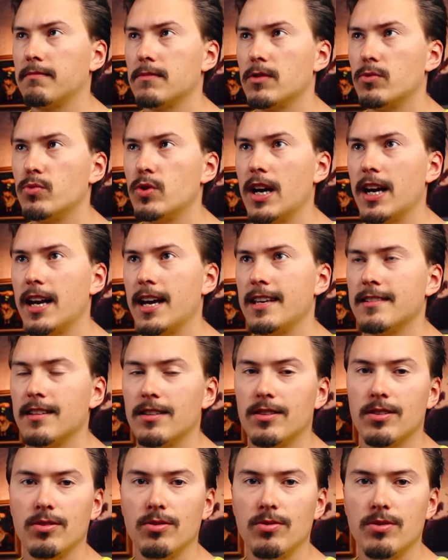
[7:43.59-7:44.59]

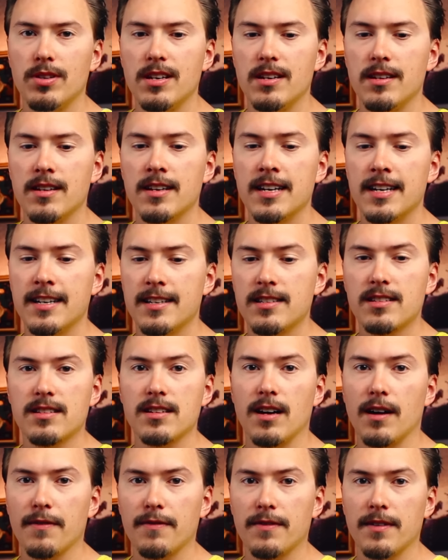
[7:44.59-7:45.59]
related to the
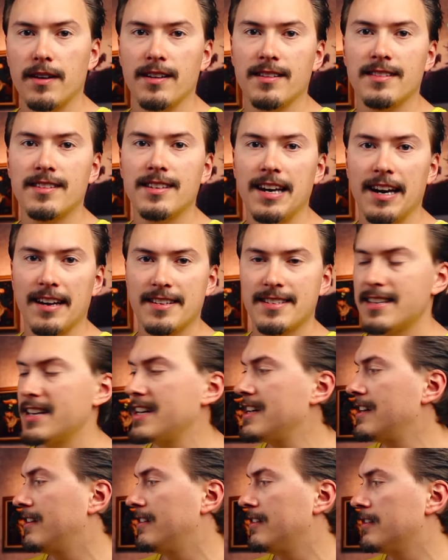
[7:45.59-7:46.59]
stuff that it gets
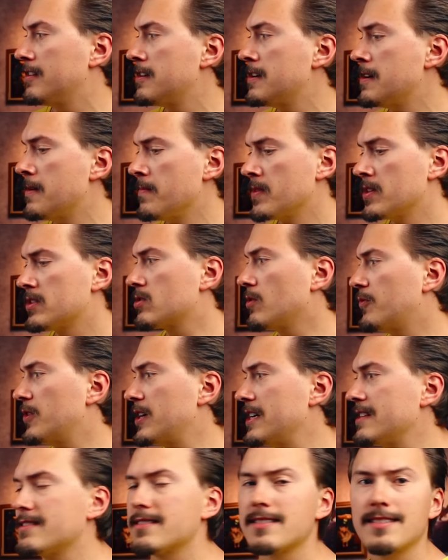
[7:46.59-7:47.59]
in. So for
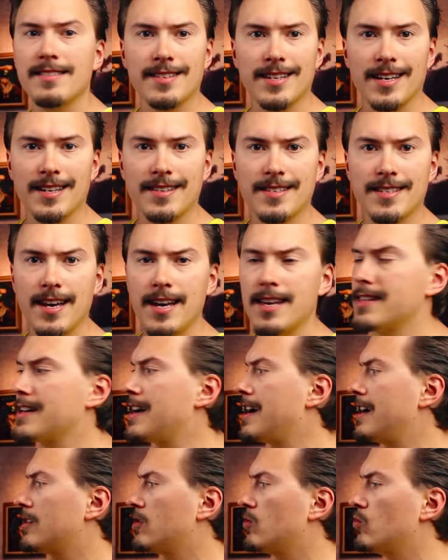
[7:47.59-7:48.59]
instance, let's say
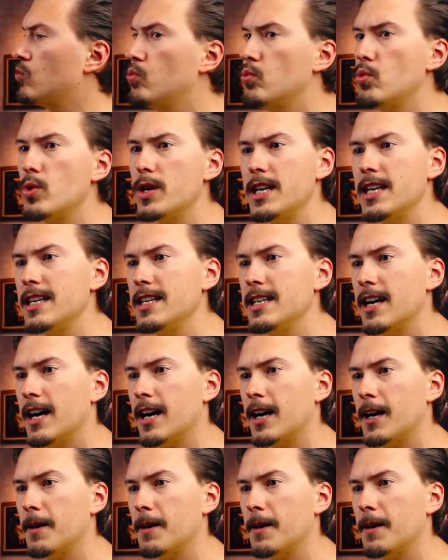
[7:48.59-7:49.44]
that we